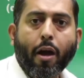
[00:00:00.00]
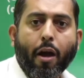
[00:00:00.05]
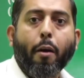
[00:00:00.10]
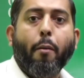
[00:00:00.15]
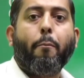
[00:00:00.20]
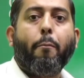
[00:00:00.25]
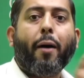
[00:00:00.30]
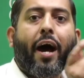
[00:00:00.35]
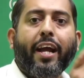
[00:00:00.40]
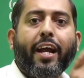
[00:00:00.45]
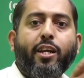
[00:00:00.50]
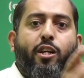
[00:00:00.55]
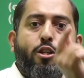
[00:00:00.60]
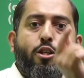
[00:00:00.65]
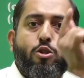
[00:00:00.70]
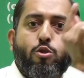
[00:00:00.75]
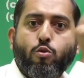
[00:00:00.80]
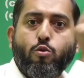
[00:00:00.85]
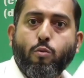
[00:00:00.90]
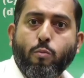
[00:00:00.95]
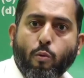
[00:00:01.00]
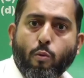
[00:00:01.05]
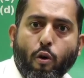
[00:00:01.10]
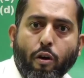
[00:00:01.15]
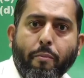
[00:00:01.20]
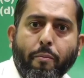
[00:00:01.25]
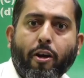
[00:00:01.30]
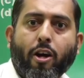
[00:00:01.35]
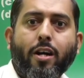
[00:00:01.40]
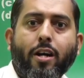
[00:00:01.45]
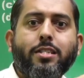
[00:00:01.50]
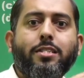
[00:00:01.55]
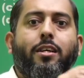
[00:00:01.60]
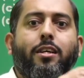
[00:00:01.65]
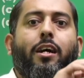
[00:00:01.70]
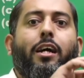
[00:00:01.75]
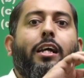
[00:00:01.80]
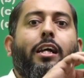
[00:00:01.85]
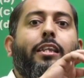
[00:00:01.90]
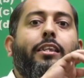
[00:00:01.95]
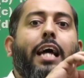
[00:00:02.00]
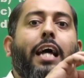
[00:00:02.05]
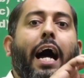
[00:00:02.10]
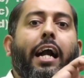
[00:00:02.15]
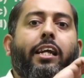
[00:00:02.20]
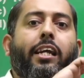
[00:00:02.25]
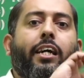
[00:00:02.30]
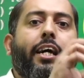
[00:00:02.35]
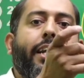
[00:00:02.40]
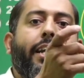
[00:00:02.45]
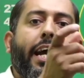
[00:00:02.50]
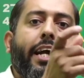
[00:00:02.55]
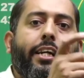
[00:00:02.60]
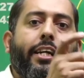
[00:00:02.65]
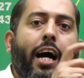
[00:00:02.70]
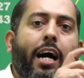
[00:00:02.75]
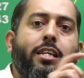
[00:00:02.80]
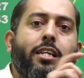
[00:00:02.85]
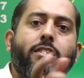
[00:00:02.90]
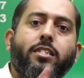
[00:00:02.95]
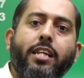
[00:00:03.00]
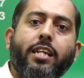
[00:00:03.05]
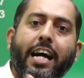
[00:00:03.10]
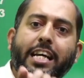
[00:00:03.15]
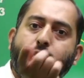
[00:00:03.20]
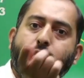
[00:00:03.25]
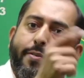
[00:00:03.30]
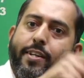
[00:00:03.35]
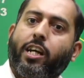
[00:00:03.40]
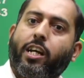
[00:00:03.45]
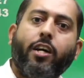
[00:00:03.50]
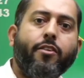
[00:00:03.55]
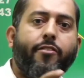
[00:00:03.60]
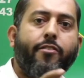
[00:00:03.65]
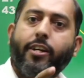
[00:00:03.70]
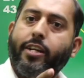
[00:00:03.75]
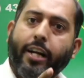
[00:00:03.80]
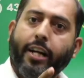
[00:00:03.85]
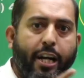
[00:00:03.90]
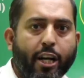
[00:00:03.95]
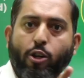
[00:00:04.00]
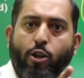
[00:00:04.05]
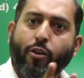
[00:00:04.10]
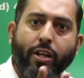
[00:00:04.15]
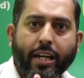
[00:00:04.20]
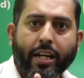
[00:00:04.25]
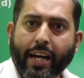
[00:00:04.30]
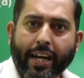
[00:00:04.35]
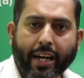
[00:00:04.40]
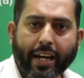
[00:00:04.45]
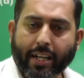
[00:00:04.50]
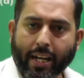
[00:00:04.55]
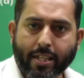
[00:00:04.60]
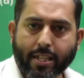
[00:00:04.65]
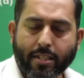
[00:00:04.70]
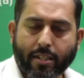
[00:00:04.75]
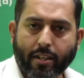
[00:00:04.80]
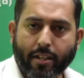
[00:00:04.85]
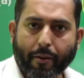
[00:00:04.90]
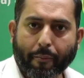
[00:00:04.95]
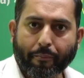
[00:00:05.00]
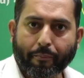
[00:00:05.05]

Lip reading: minus 2 more because that correct answer has been converted into incorrect answer.